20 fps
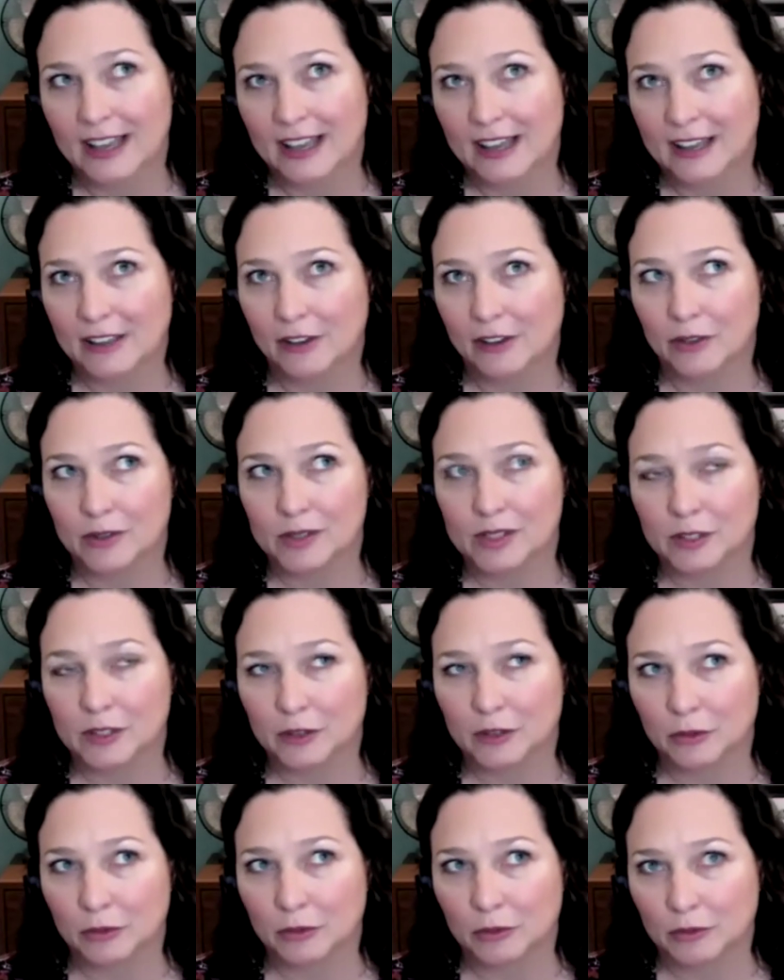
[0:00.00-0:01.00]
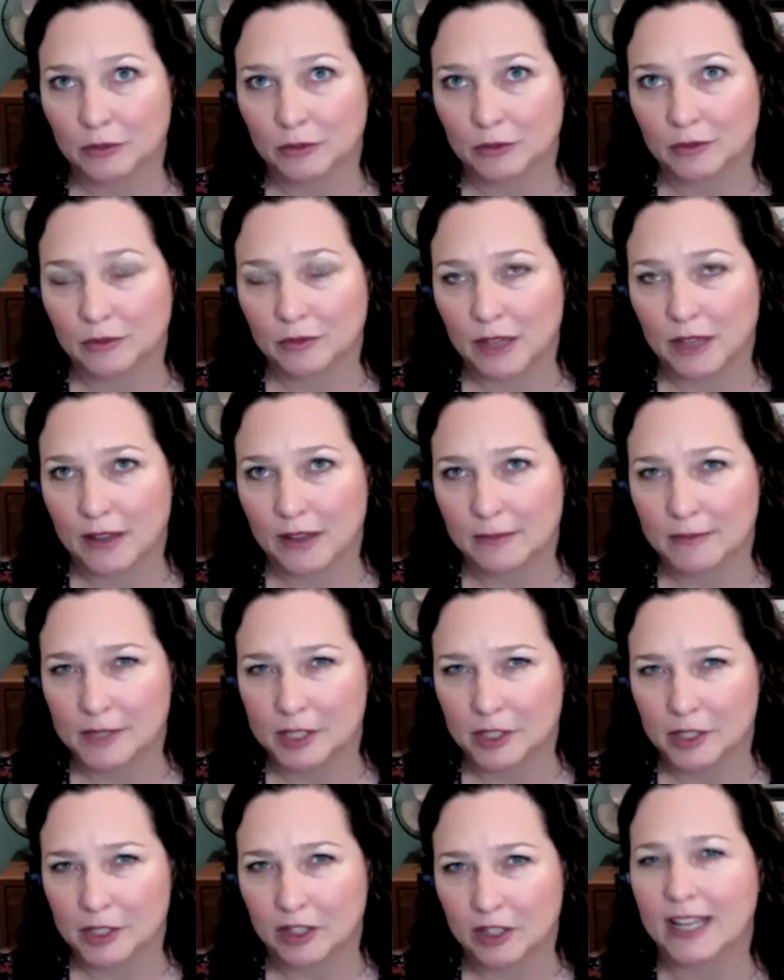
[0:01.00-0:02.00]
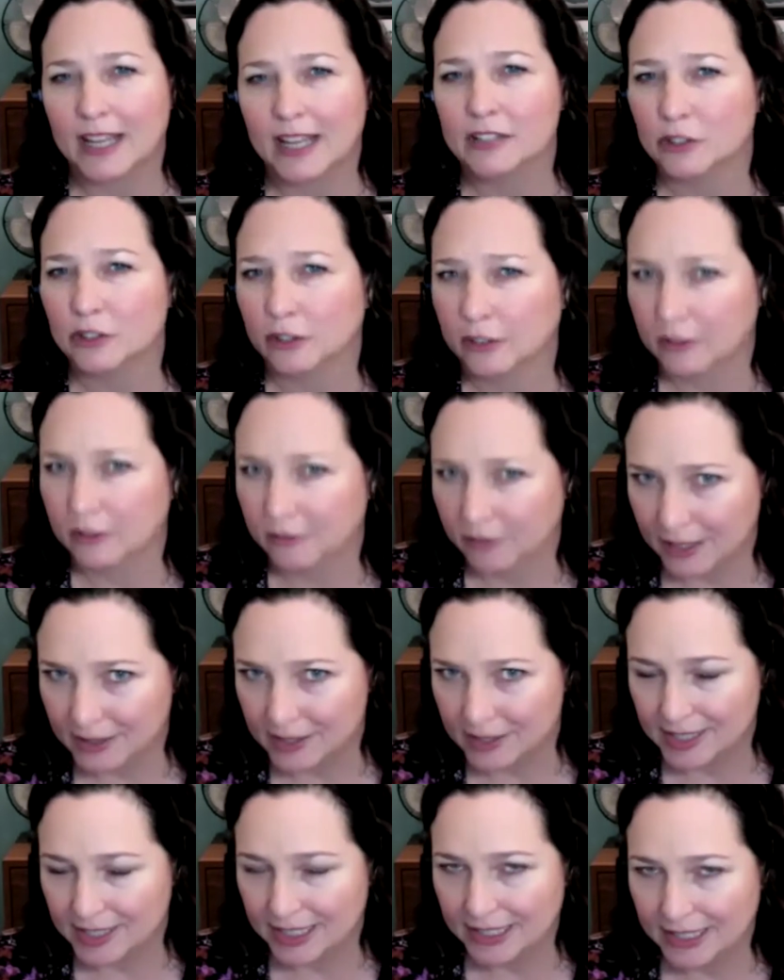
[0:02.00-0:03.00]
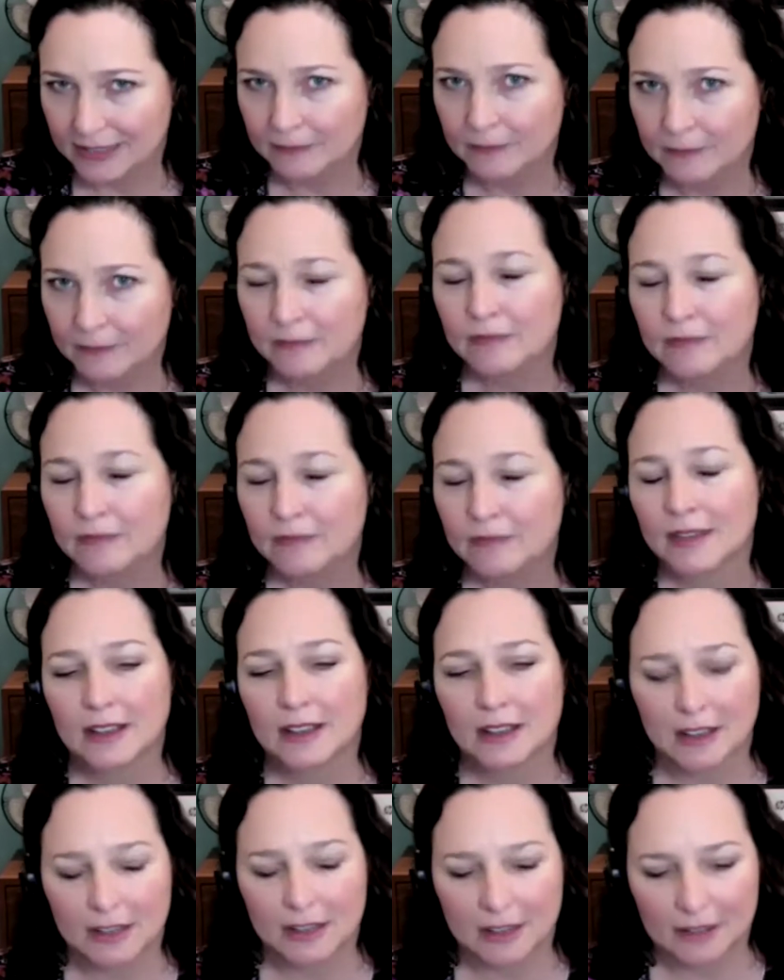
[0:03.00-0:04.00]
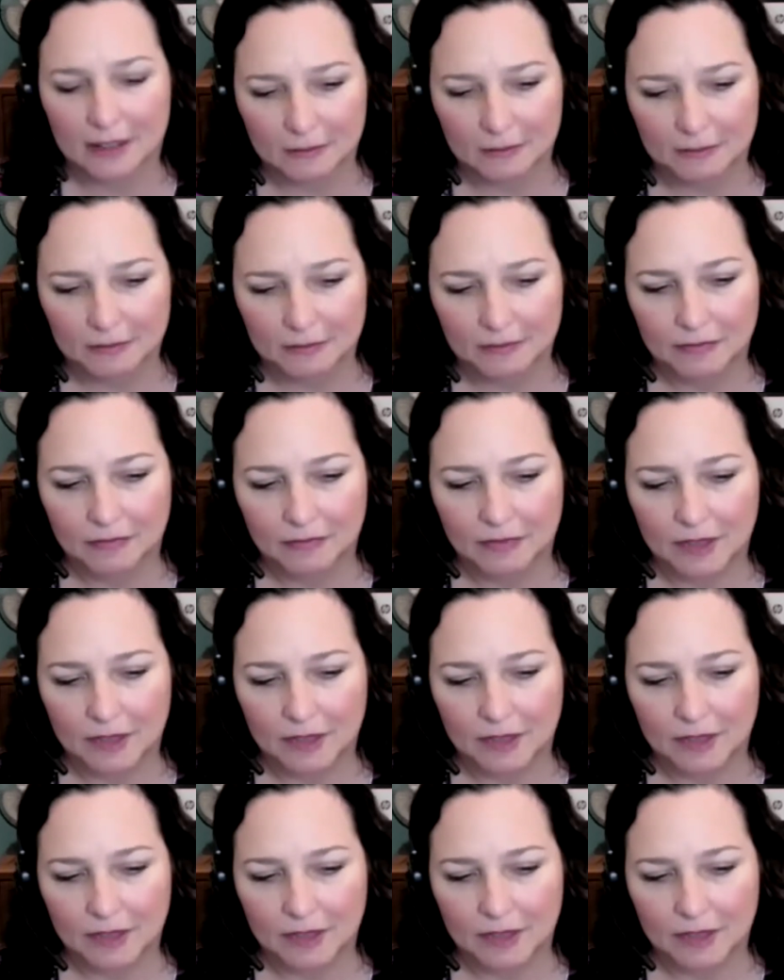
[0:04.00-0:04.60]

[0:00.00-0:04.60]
I also started angel investing um,